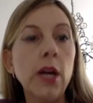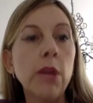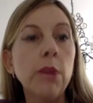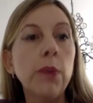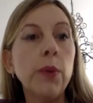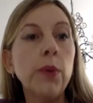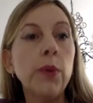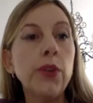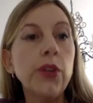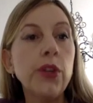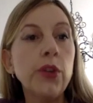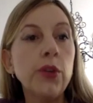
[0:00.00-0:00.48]

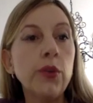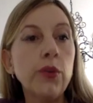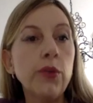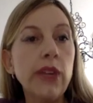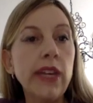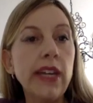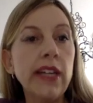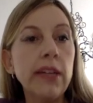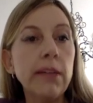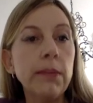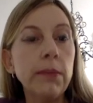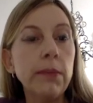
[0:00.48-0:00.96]
Both
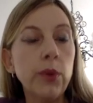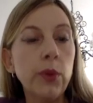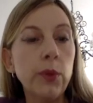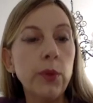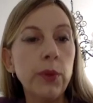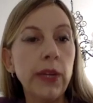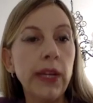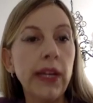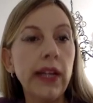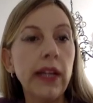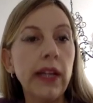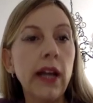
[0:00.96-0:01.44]
urea and
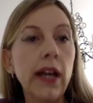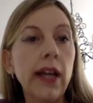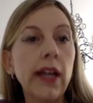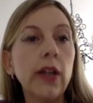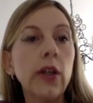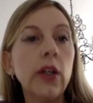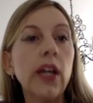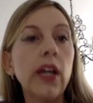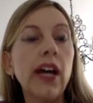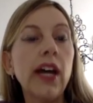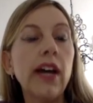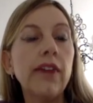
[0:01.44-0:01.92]
propylene
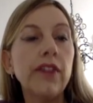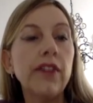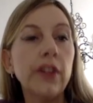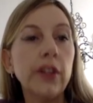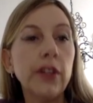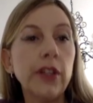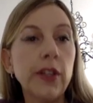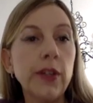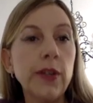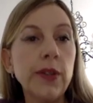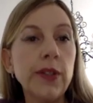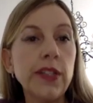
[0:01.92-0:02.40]
glycol have their
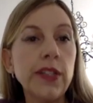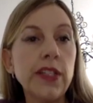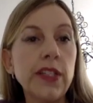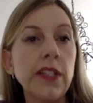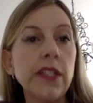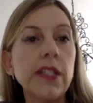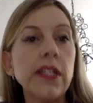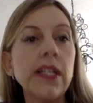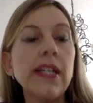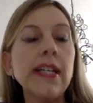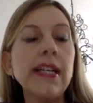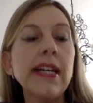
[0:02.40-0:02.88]

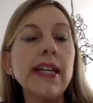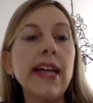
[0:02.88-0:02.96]
uses